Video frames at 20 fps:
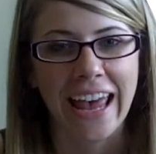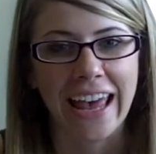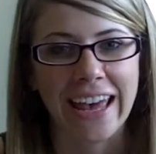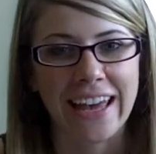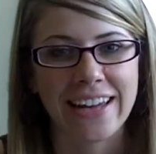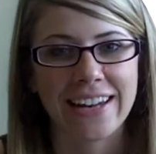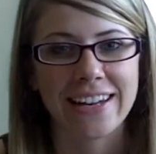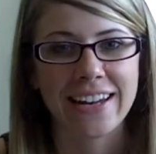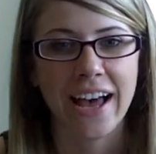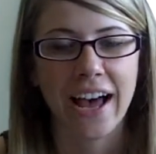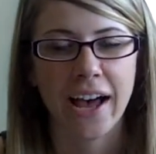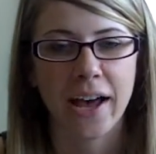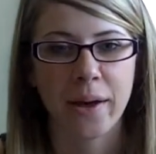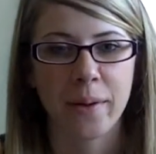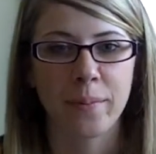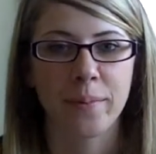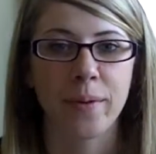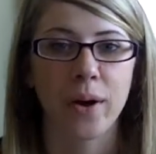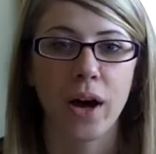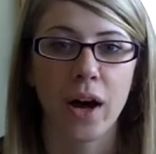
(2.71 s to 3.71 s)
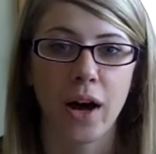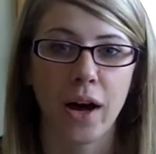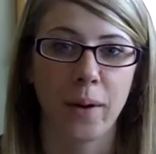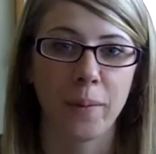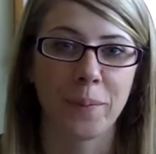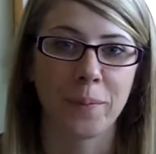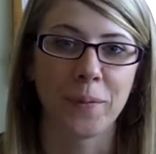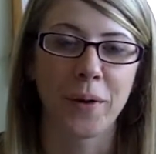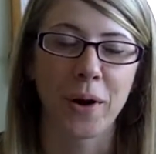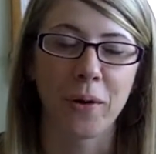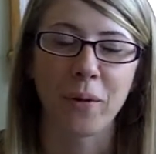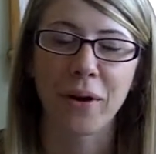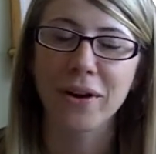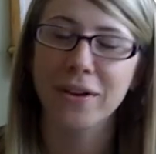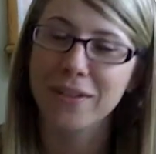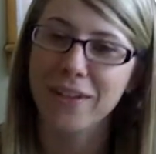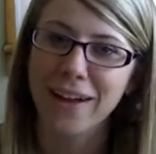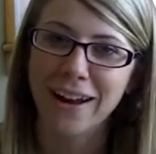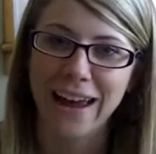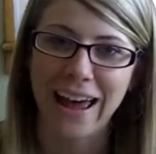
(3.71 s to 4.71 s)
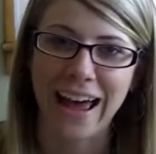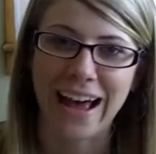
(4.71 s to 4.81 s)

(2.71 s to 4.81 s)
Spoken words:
and I'm I wear a lot